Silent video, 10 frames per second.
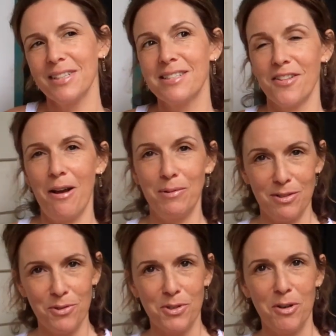So that was
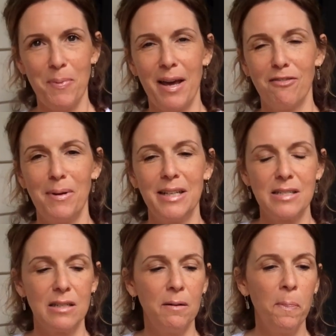also a part of my
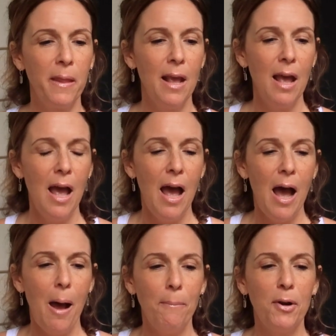lesson.
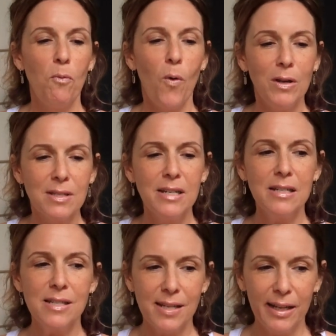But it wasn't
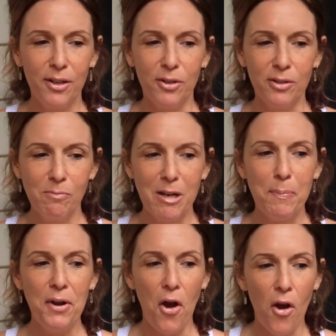until we'd
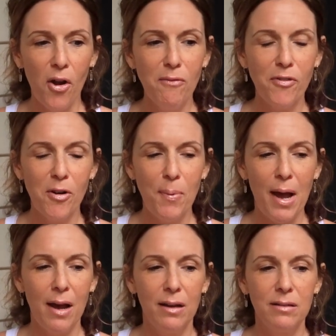been home for
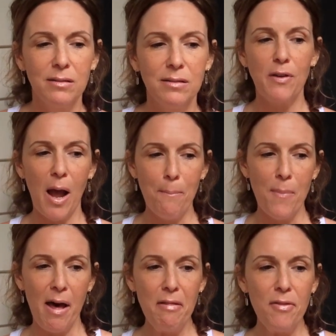about a
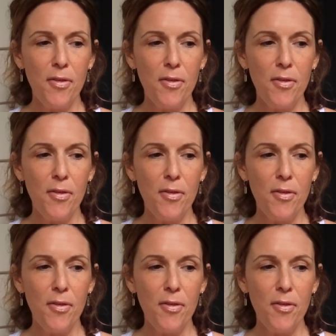month,